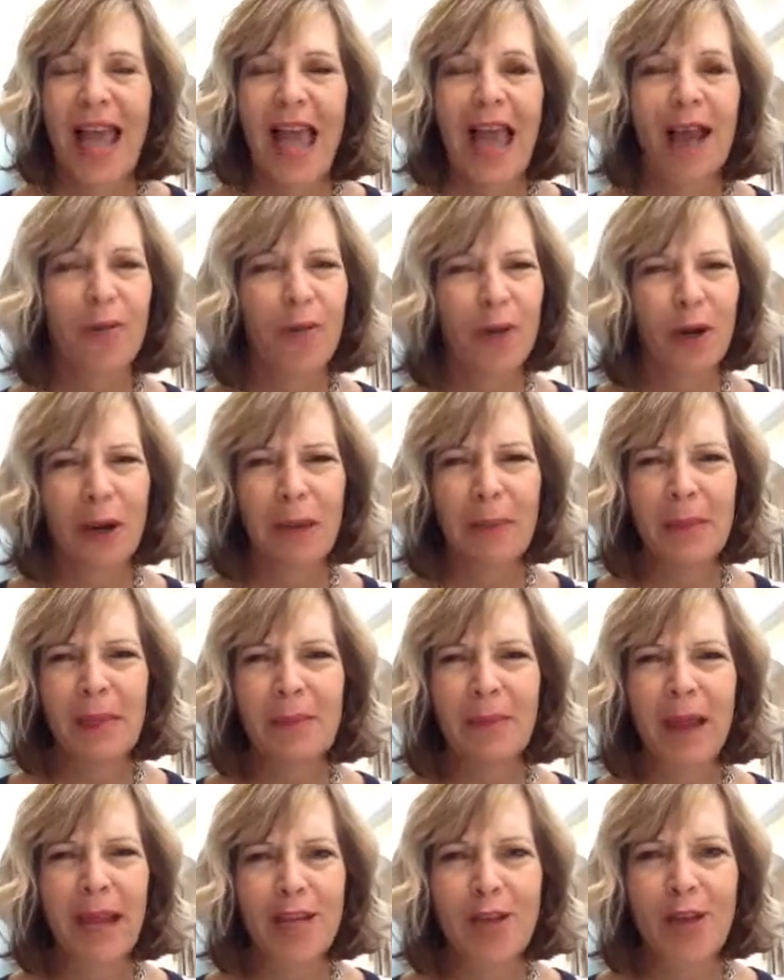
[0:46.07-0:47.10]
And what do I mean
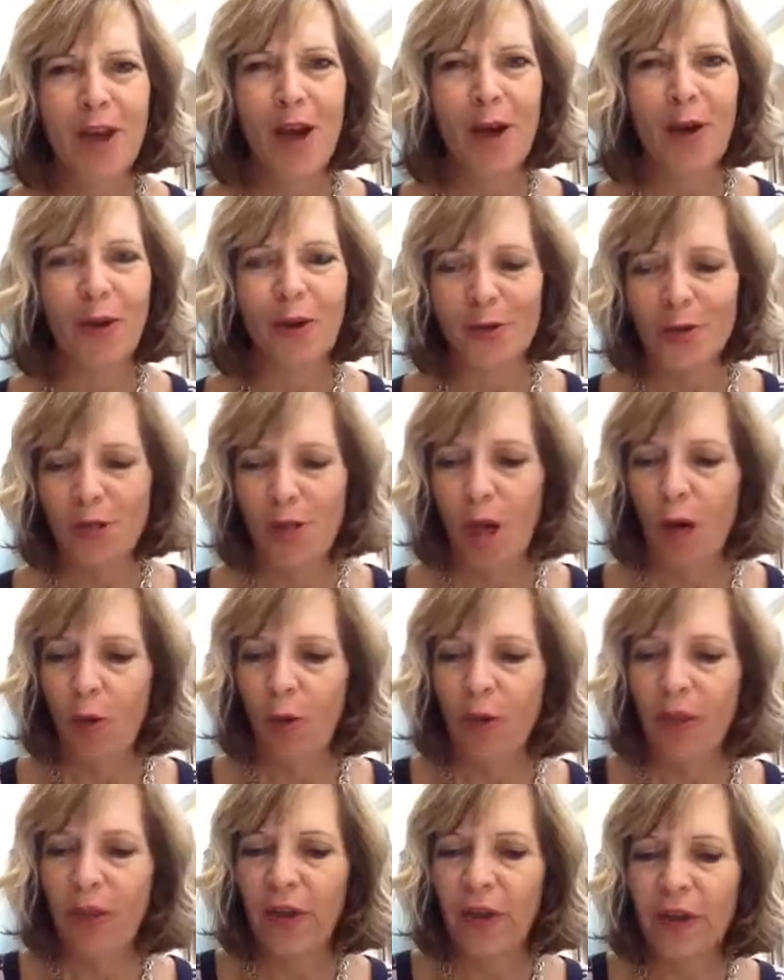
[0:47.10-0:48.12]
by no's?
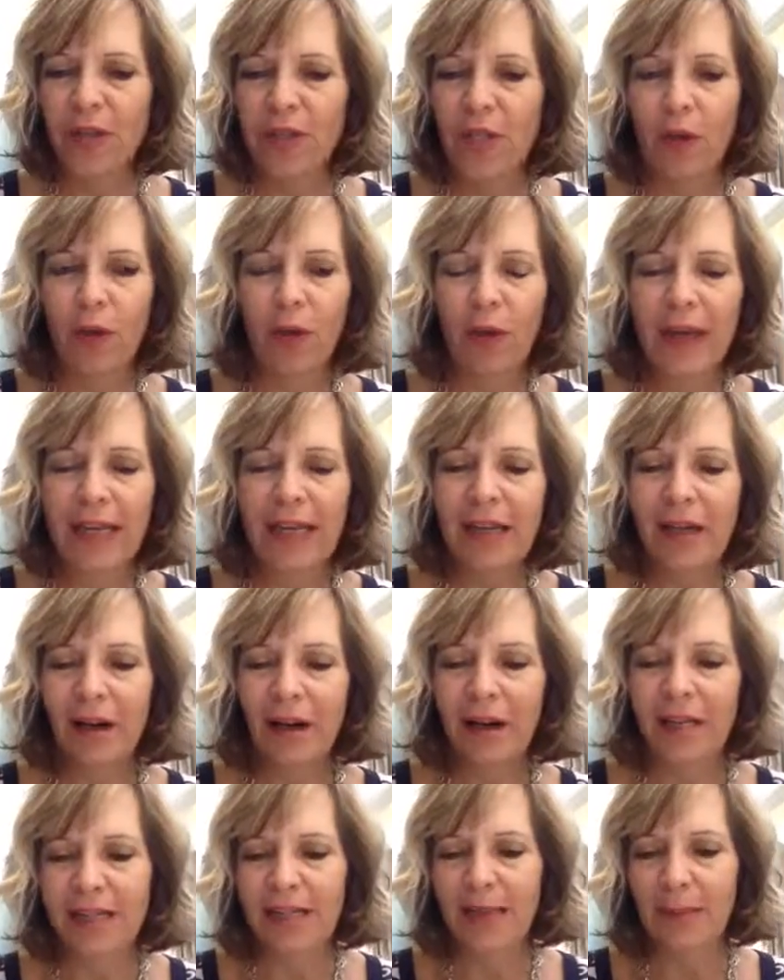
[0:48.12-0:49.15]
Well, there is a great
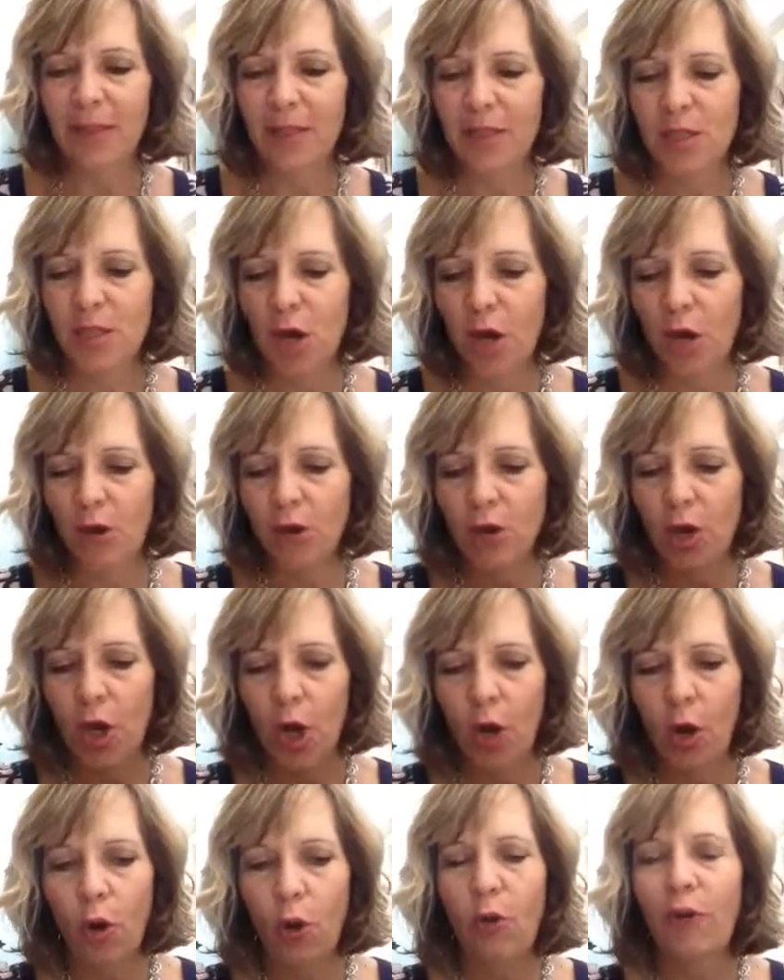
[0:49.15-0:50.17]
concept. It's called
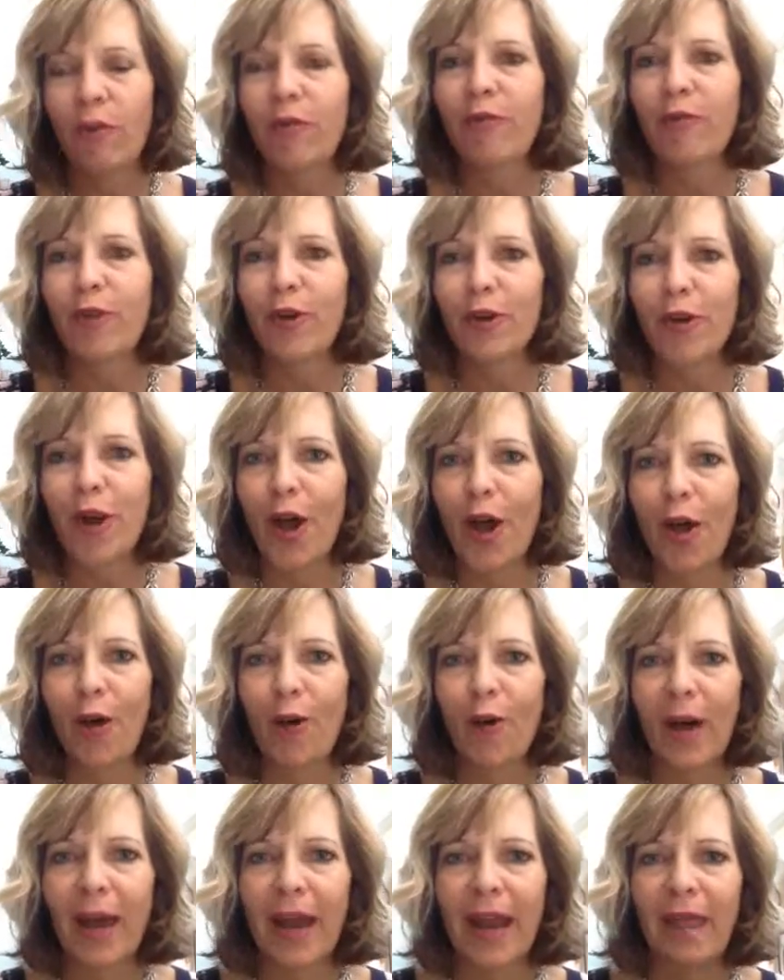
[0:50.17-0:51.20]
Go for
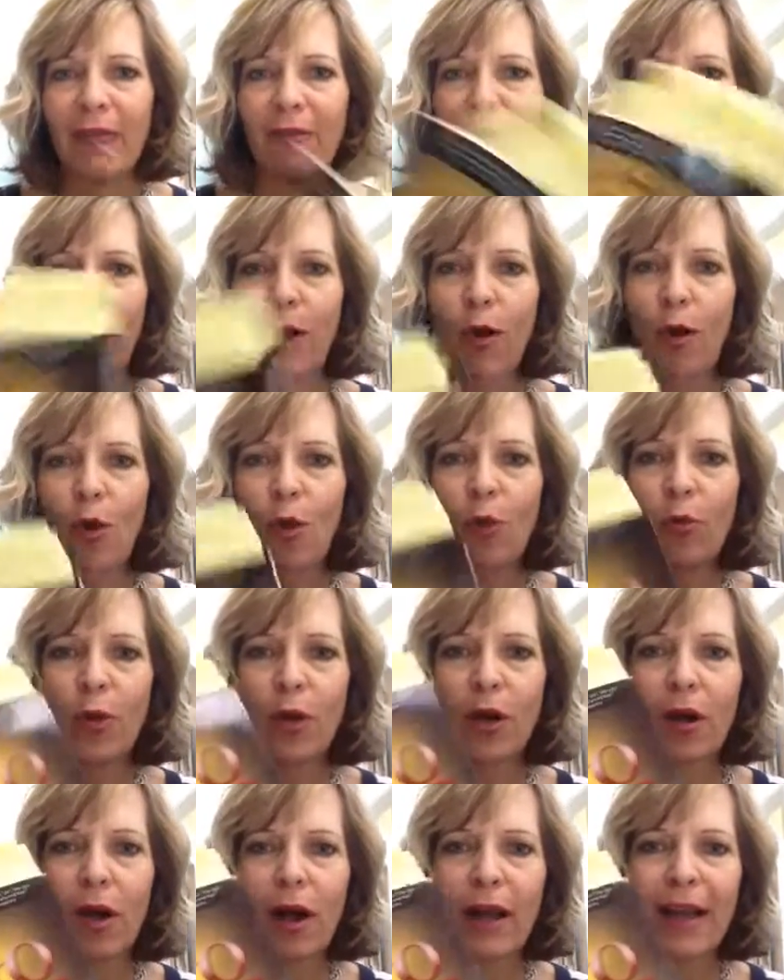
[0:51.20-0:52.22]
No, and I've read a whole
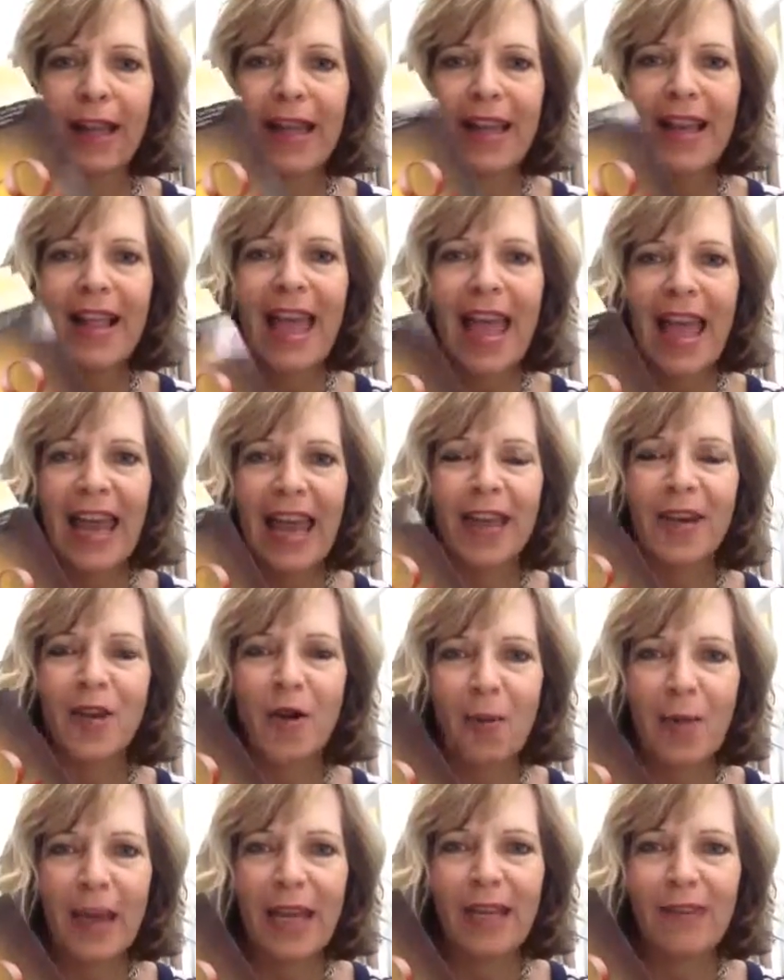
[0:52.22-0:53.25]
book on it, and I
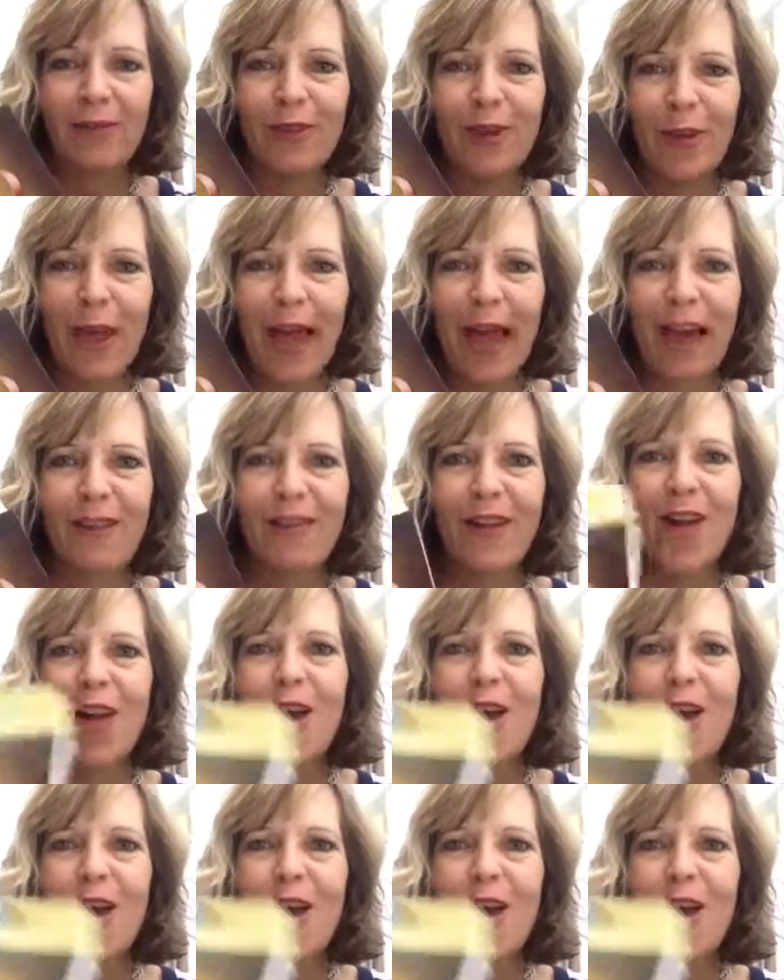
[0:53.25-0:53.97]
know many of you have.